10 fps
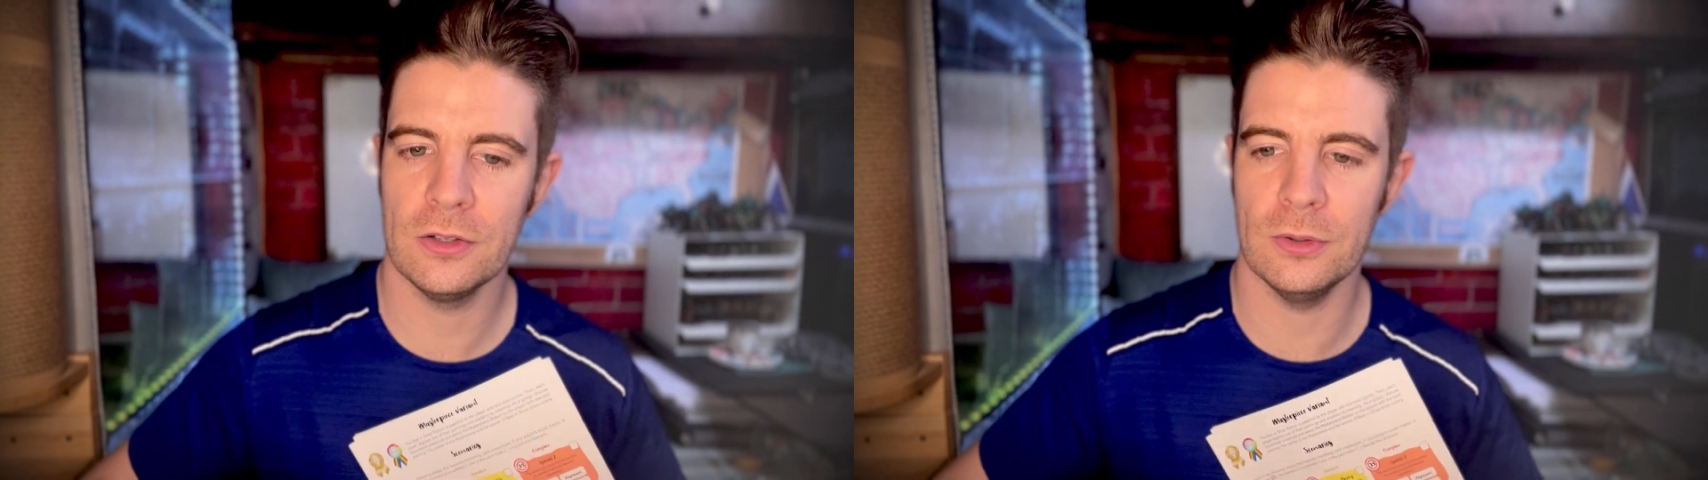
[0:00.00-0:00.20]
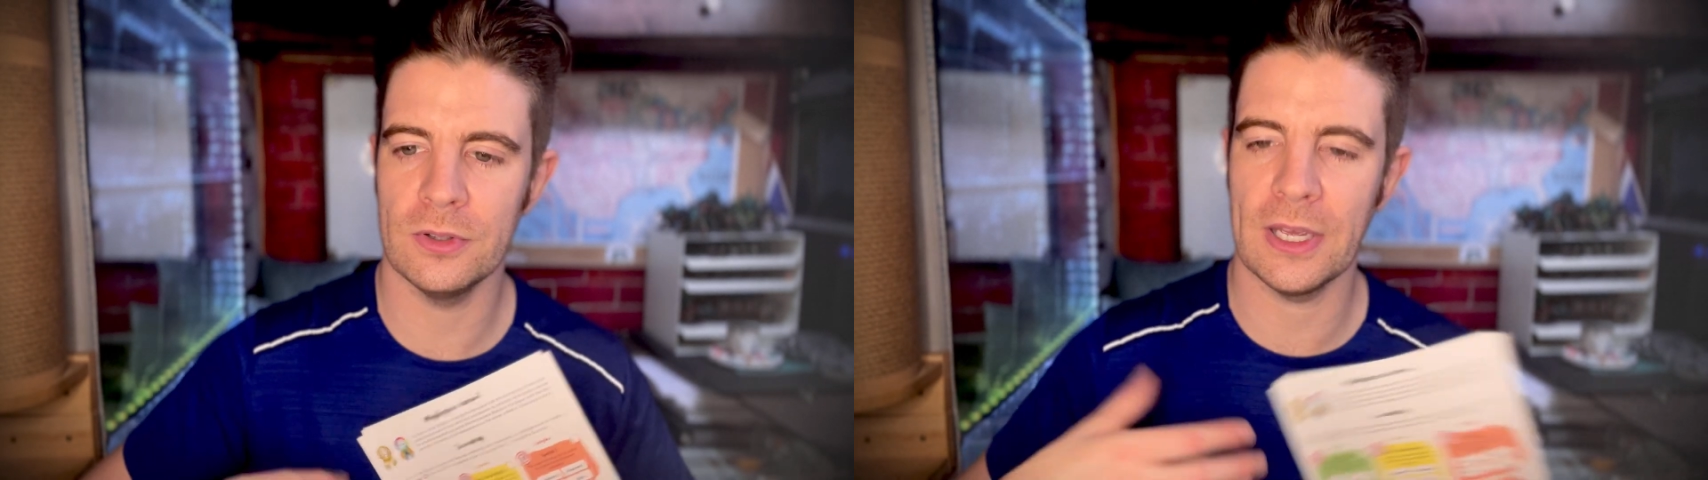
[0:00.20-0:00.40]

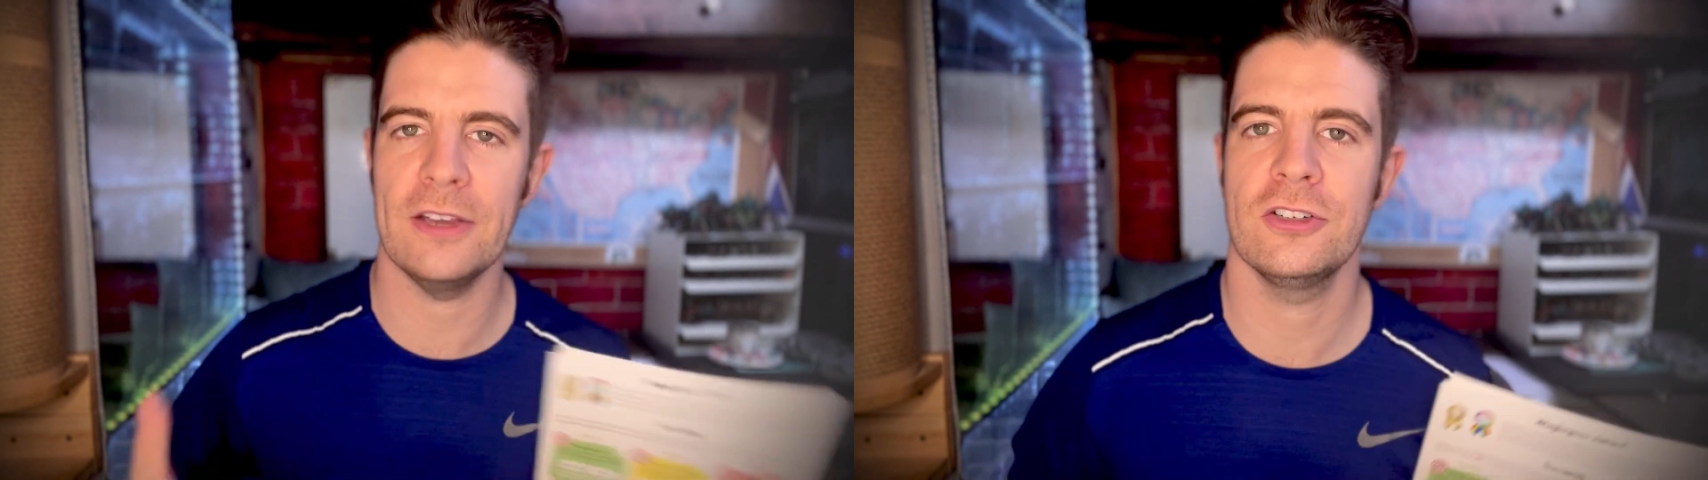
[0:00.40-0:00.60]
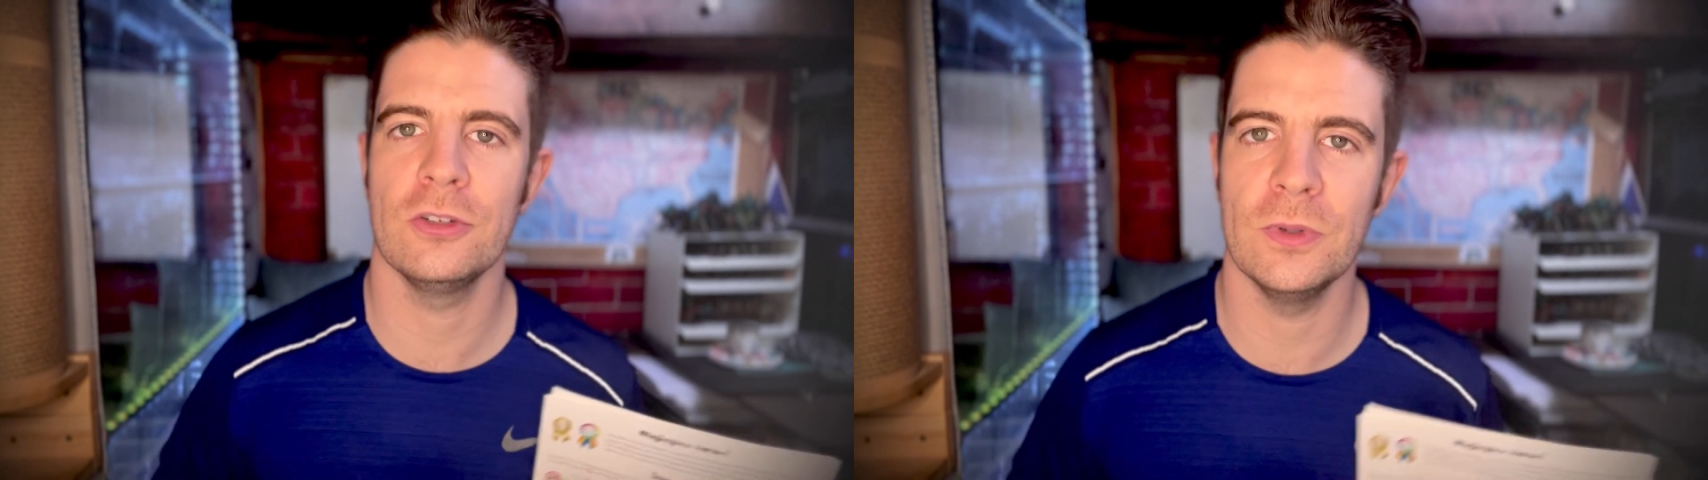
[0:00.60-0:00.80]
to
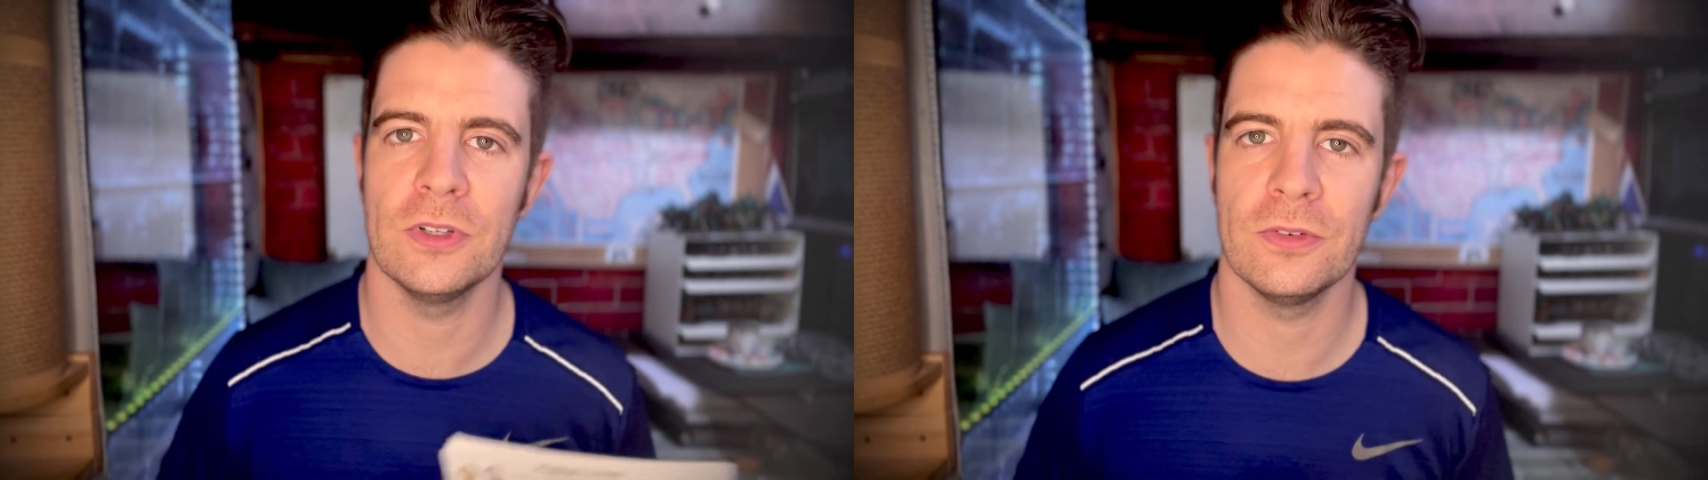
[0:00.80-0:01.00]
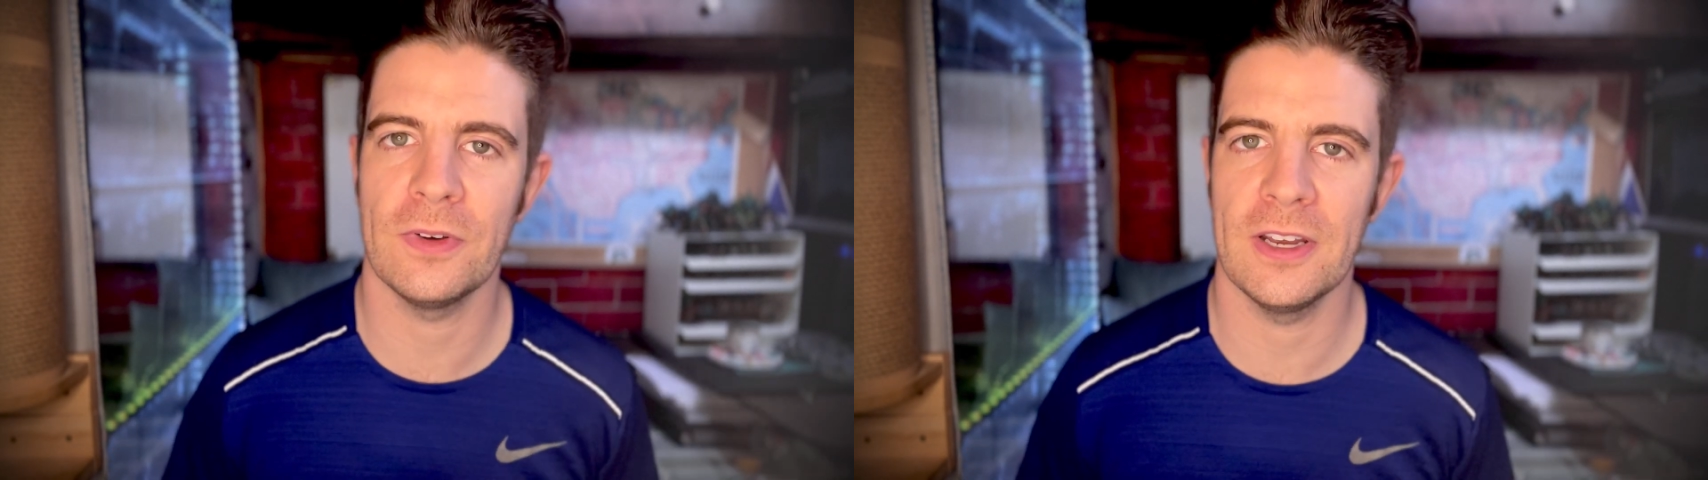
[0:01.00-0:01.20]
entice you
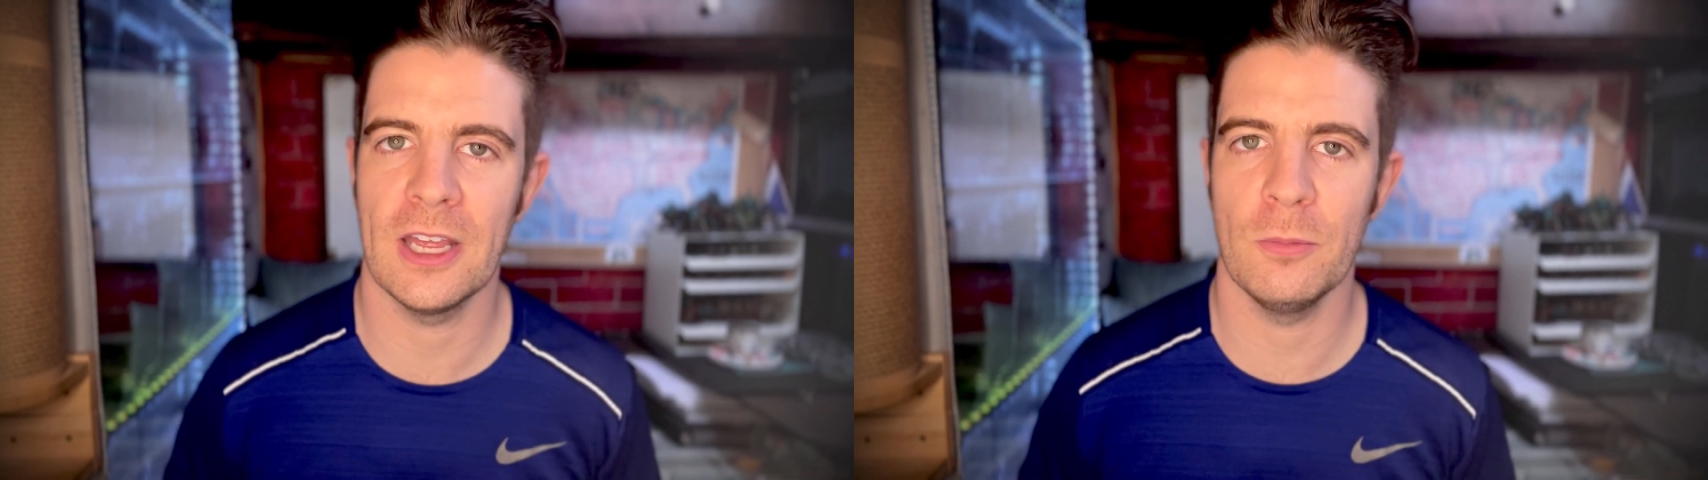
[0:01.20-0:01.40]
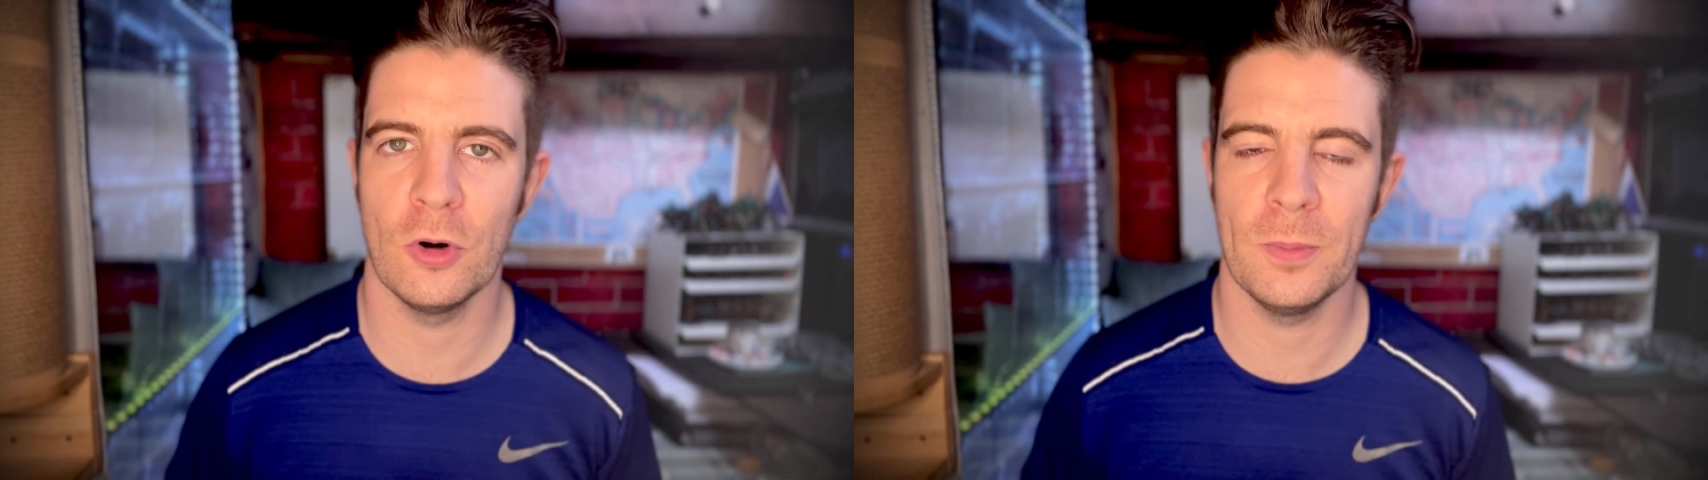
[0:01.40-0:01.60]
into finding
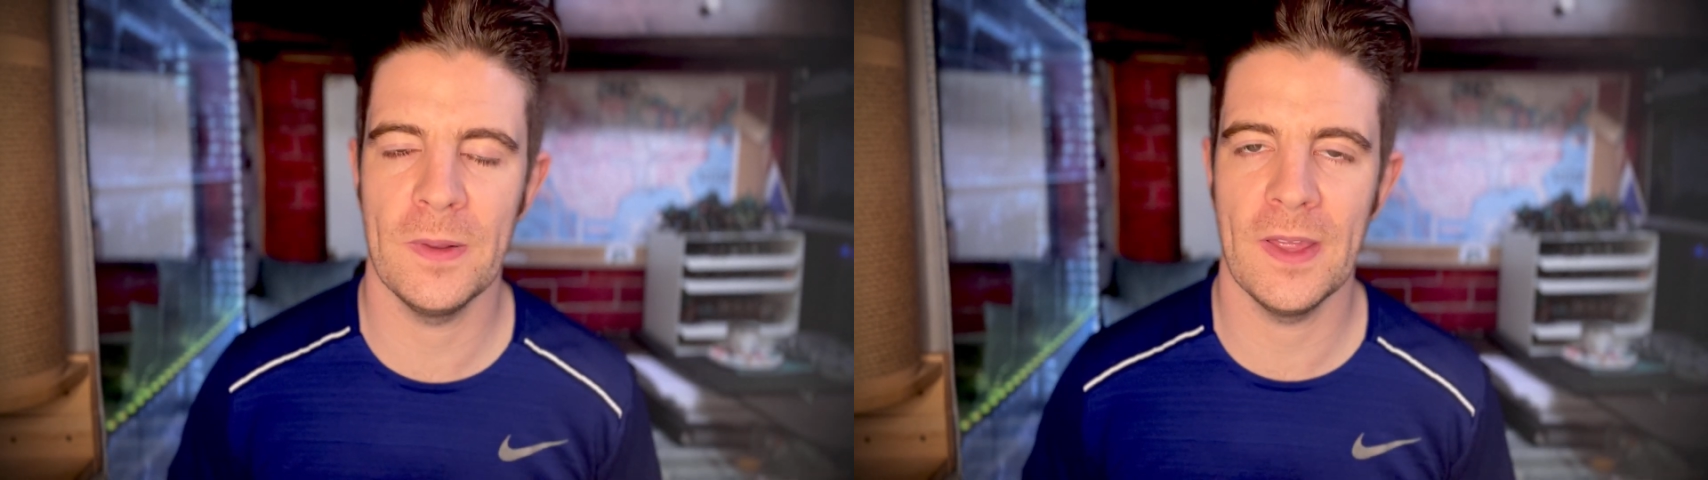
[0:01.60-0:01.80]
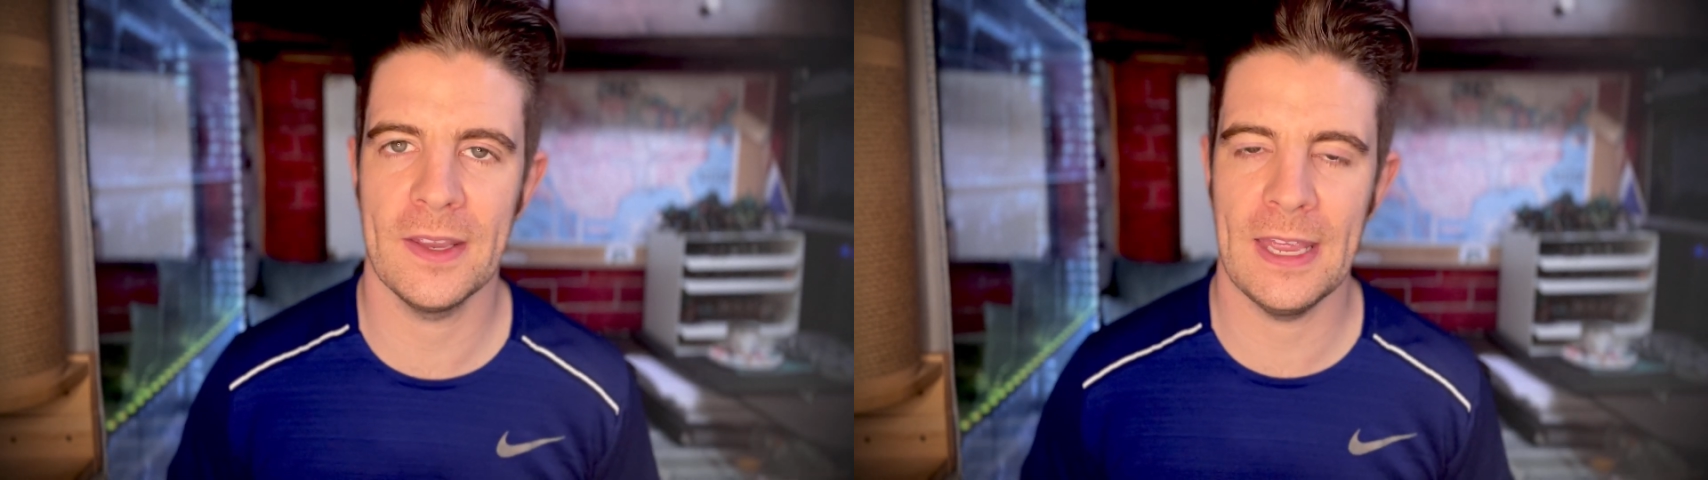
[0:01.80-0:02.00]
out more
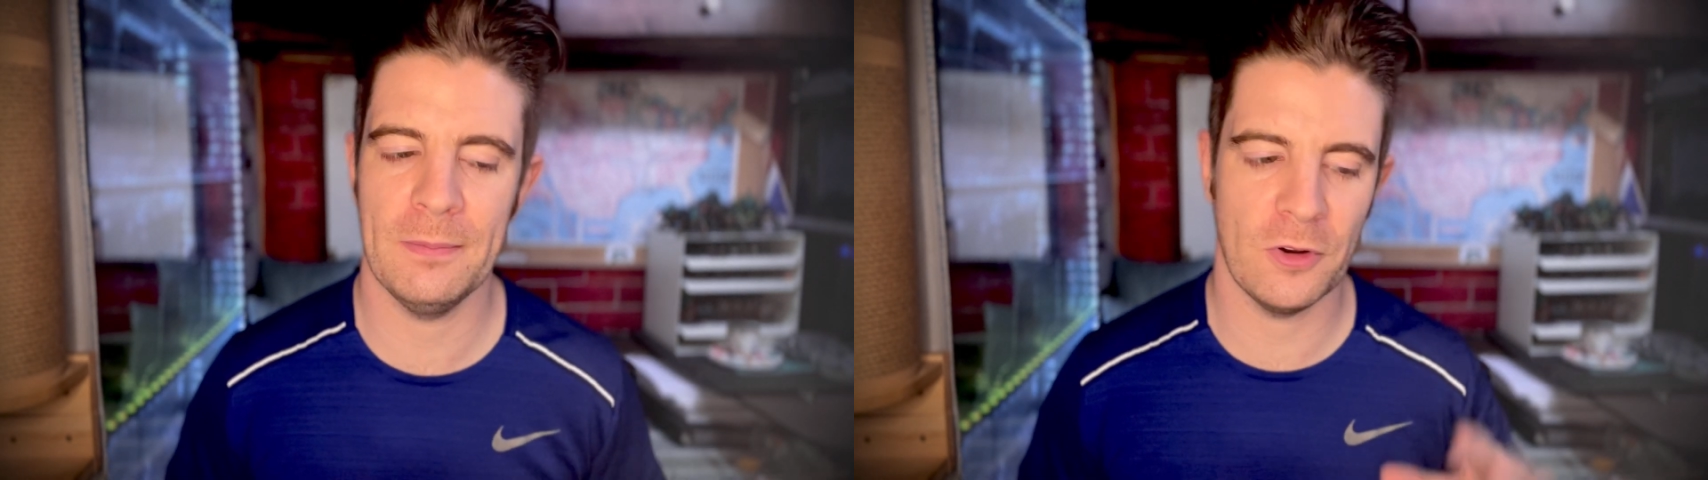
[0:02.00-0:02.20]
about that game,